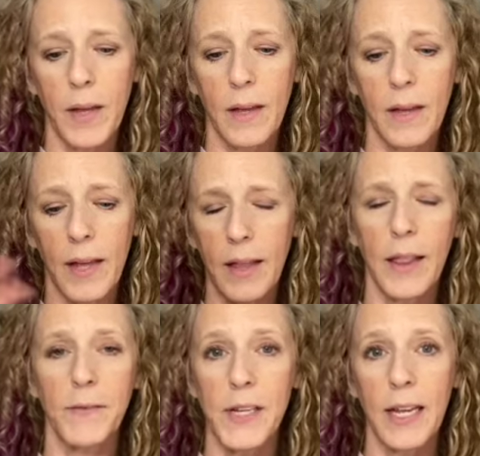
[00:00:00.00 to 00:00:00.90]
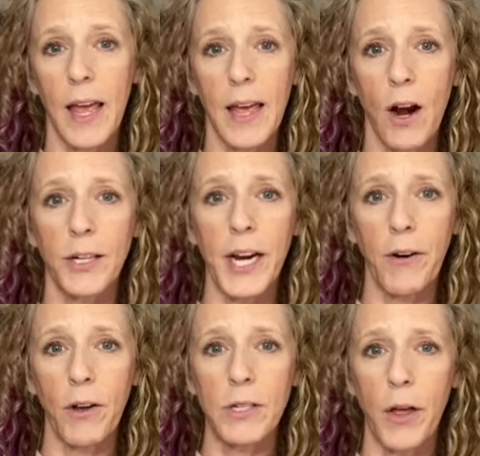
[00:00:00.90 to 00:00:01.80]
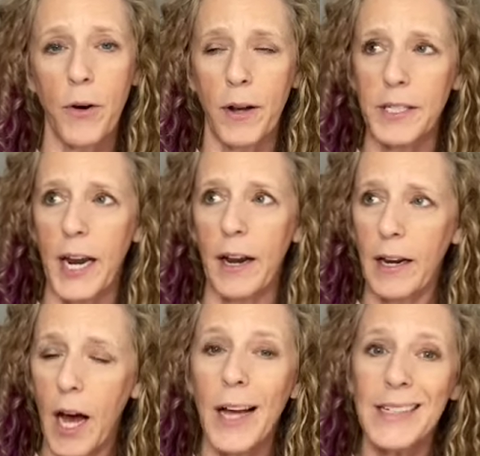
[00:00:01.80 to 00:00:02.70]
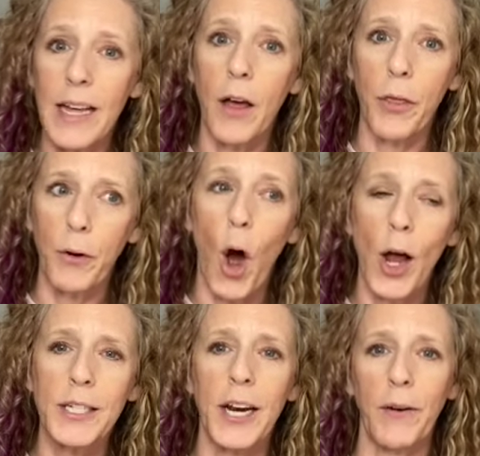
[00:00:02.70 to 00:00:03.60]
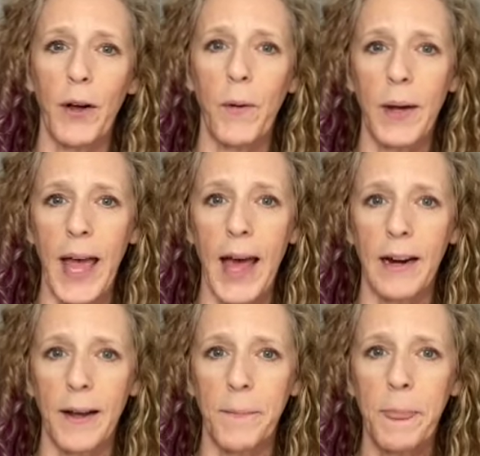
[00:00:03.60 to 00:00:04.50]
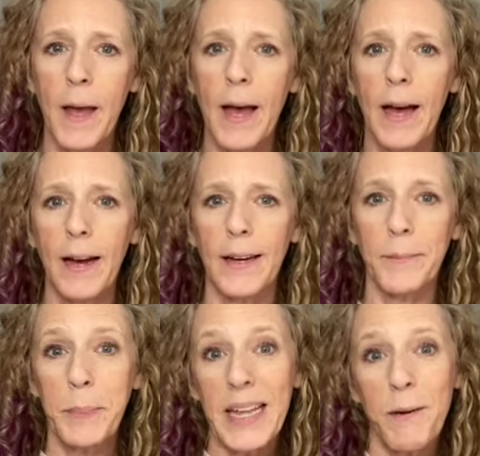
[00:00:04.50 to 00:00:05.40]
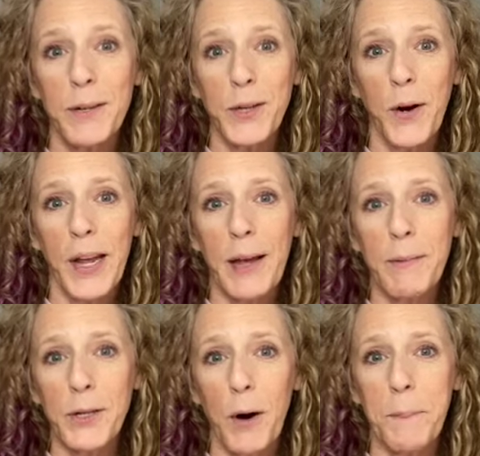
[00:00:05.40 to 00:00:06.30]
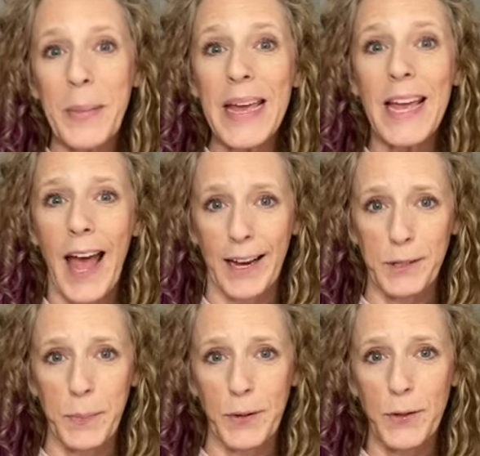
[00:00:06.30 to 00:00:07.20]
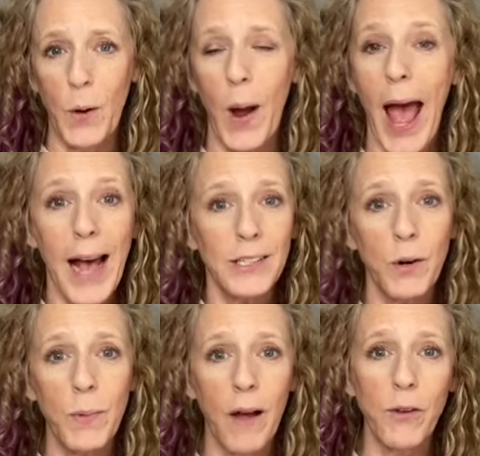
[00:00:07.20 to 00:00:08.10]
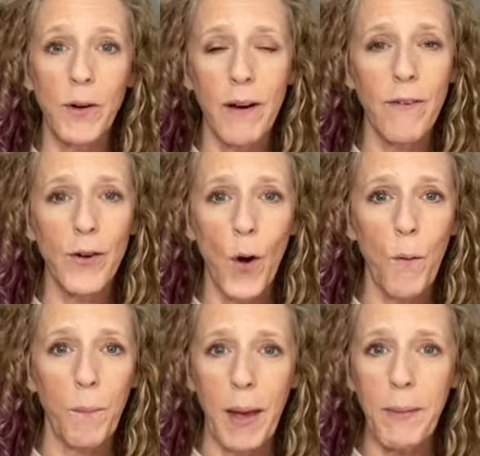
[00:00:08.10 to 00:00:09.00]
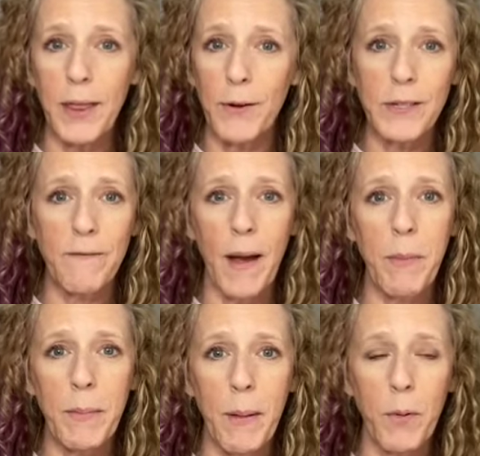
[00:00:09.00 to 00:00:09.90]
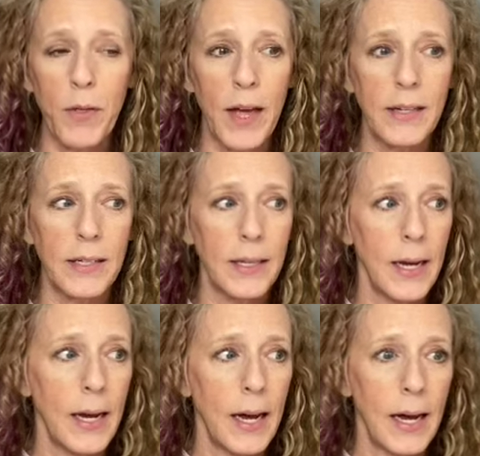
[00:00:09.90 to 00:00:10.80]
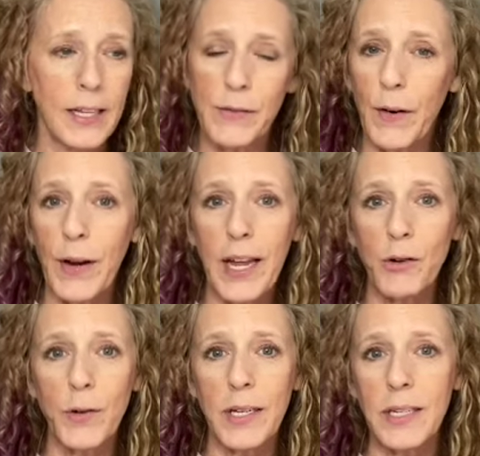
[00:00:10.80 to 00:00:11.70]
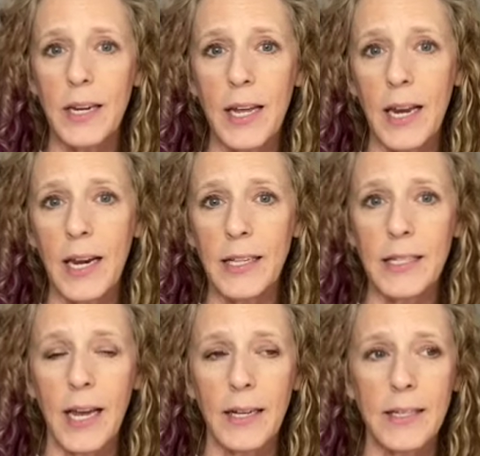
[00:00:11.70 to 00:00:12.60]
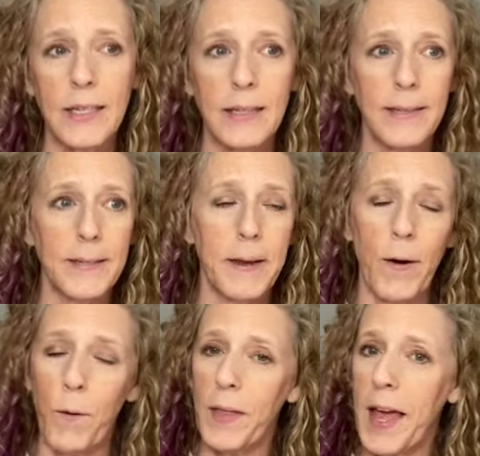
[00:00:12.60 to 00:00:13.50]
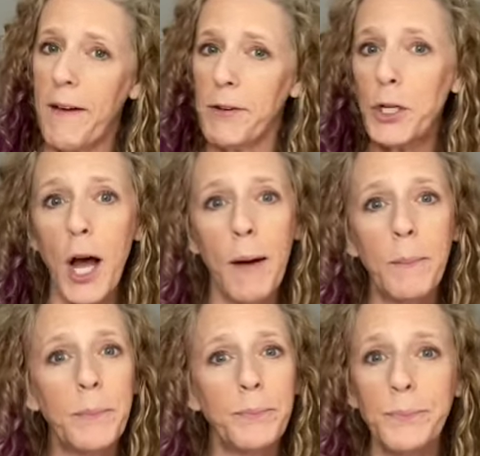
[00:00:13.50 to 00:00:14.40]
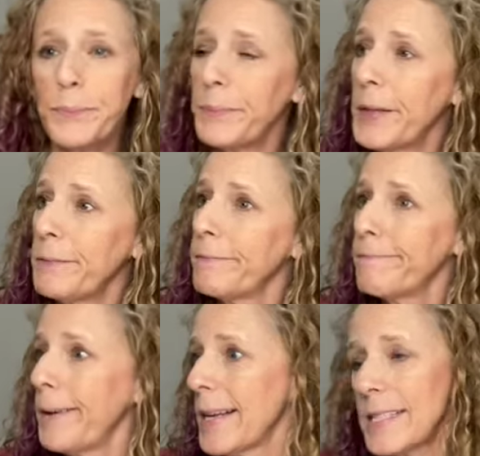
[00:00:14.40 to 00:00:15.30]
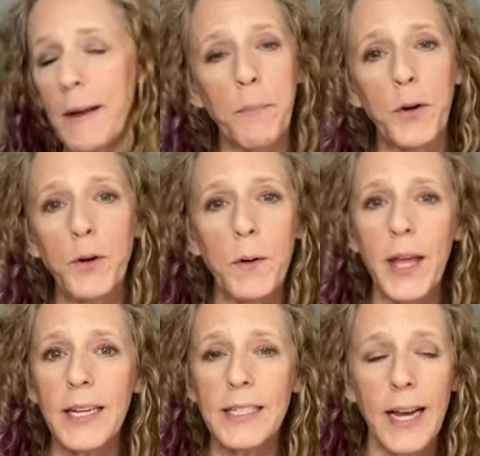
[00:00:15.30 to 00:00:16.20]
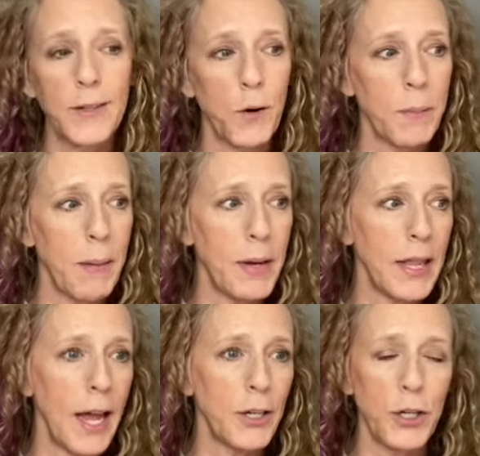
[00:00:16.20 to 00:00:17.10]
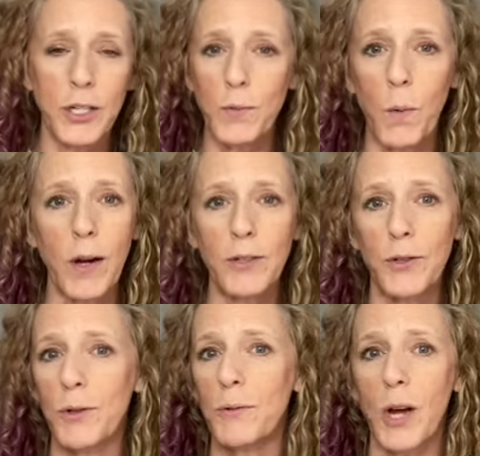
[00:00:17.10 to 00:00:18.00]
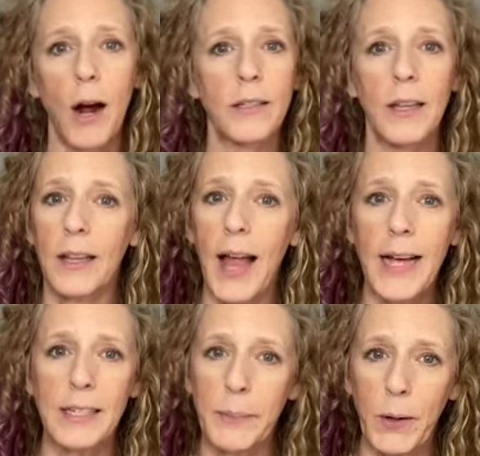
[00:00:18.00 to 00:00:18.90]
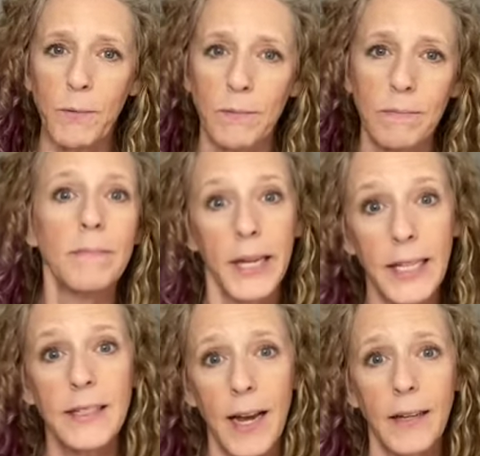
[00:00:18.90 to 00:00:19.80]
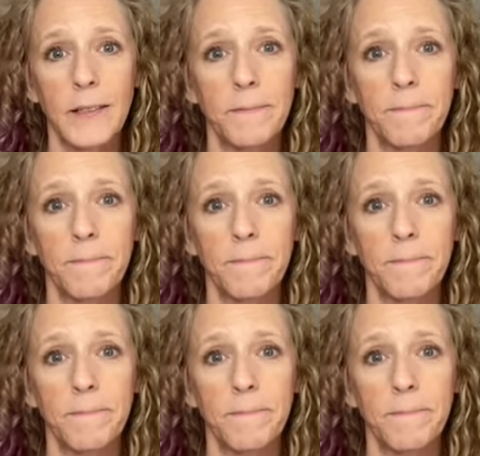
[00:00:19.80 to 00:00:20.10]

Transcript: he lives in Ontario, Southern Ontario in Canada. But he was our bee expert. So ask around. You never know. Maybe there's a family member that is very interested in insects, or they have a job that has something to do with insects, or maybe they just want to talk to the class about insects.